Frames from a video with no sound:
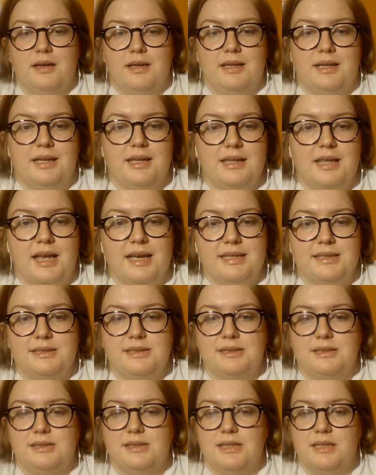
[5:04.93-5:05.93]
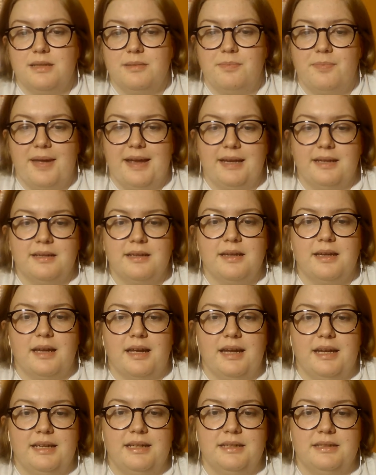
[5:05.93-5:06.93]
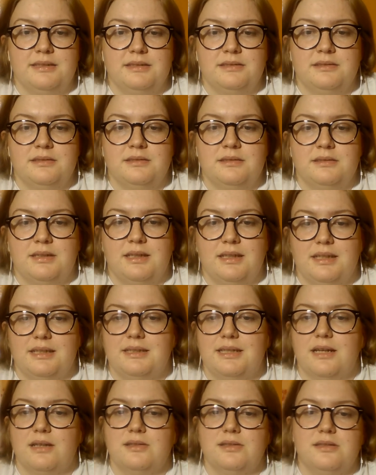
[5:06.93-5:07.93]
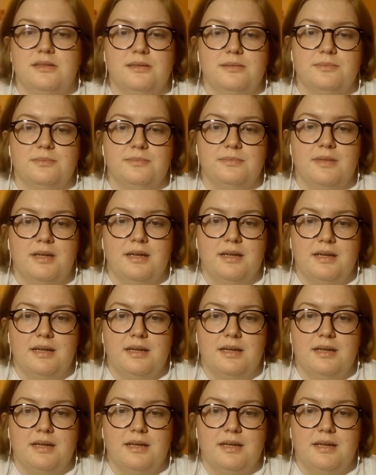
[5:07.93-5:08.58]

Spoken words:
He lies to the bank and he tells them